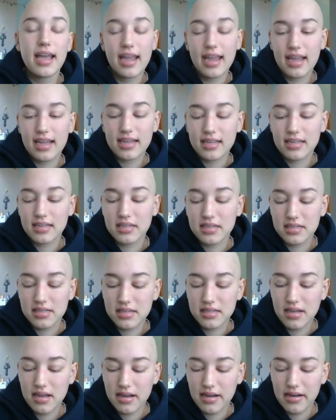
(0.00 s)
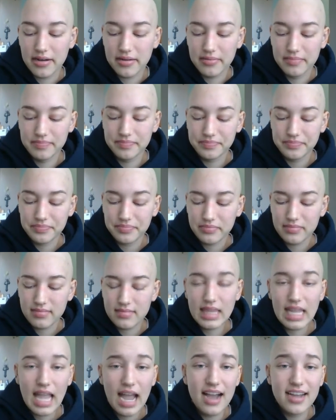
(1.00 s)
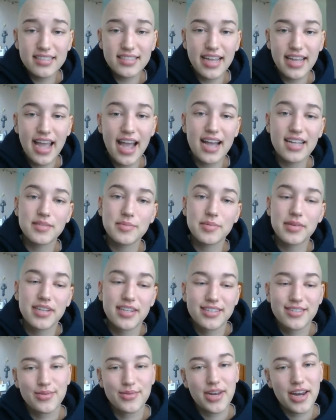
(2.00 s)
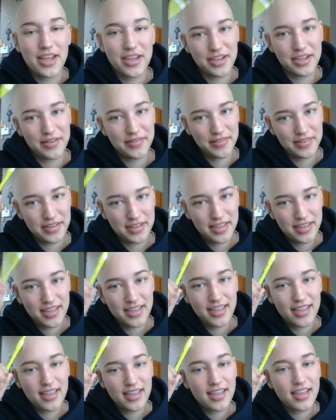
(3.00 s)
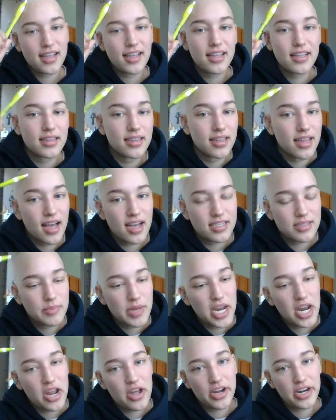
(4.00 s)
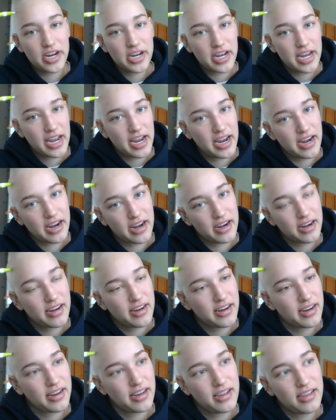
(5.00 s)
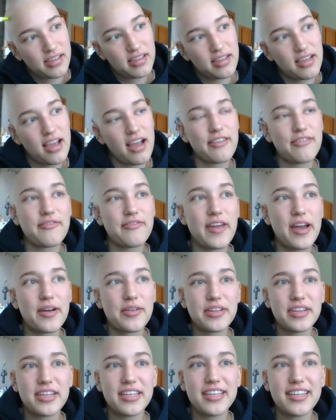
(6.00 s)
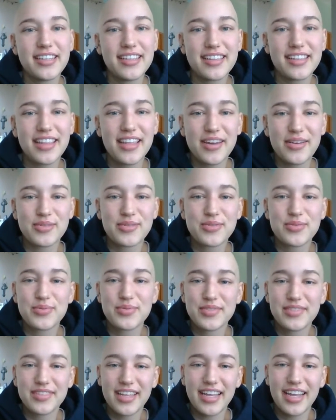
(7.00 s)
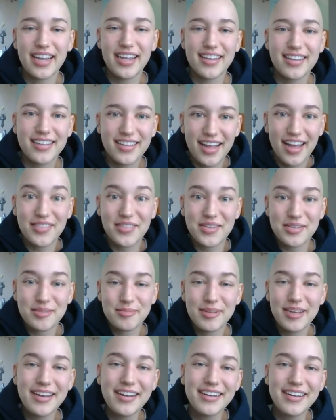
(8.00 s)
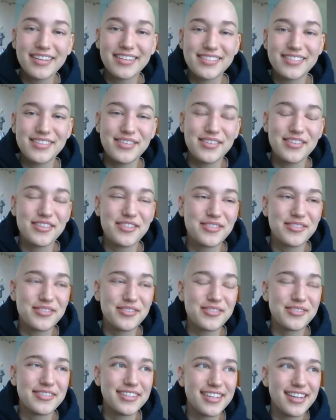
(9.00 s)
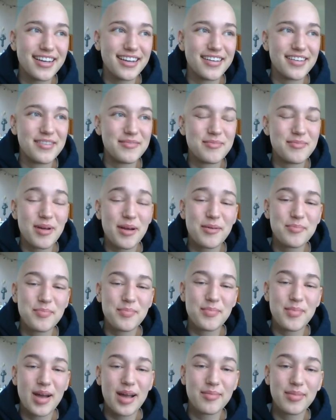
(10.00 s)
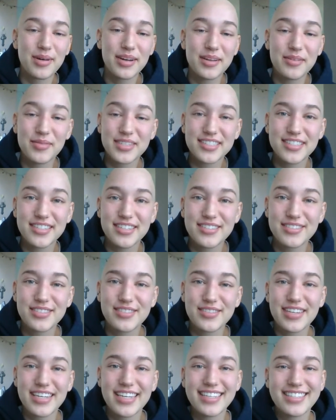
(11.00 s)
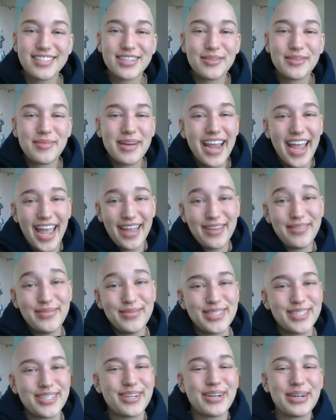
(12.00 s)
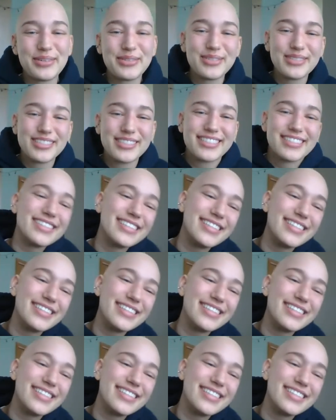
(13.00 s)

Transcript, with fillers: And I say hats because when I lost my noggin hair, I found it that it was like I lost my hair, so my body wasn't used to it, and so my head was cold.